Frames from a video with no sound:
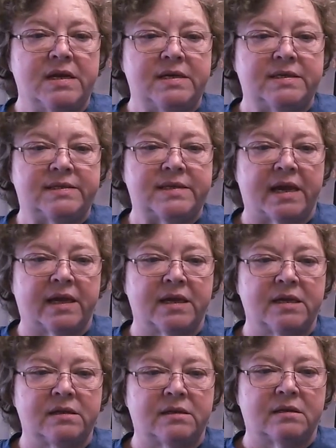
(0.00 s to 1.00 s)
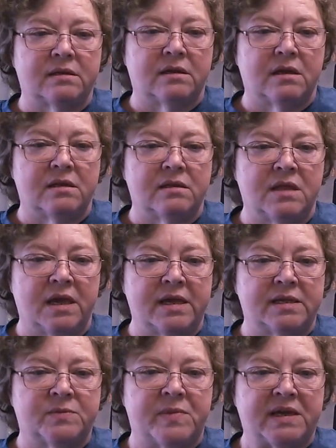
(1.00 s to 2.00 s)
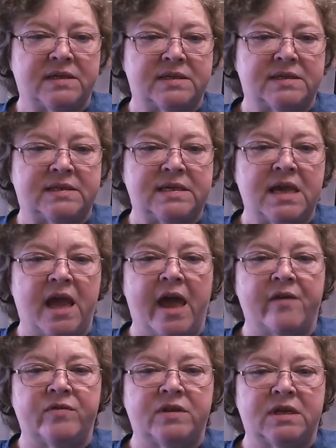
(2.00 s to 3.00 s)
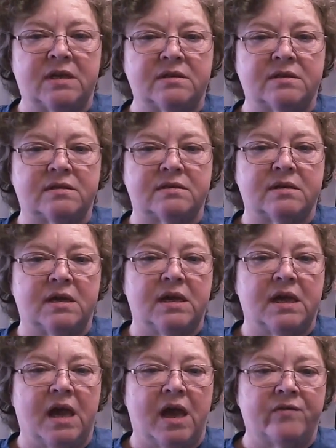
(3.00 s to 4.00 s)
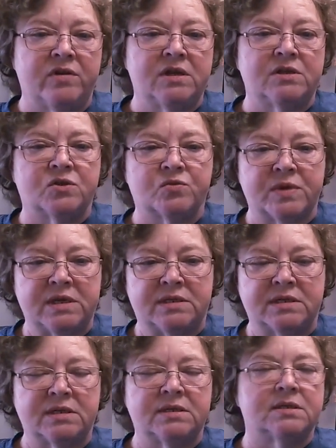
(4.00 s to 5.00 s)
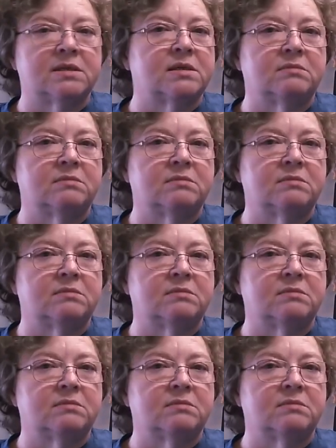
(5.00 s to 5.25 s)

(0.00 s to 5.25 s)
Second, They expect to see evidence, reasons,